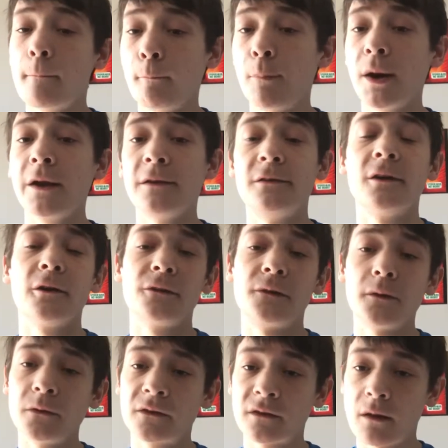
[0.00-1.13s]
but it does
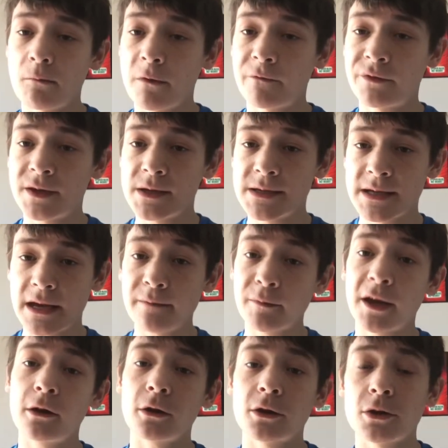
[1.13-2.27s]
use some of the same
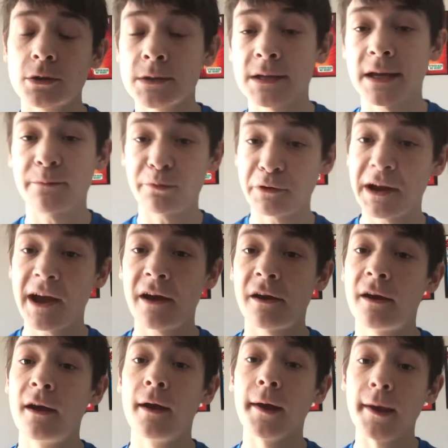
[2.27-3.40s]
characters like
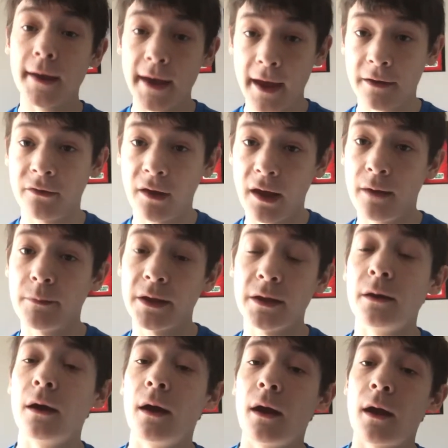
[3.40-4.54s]
Brianna and Emmie,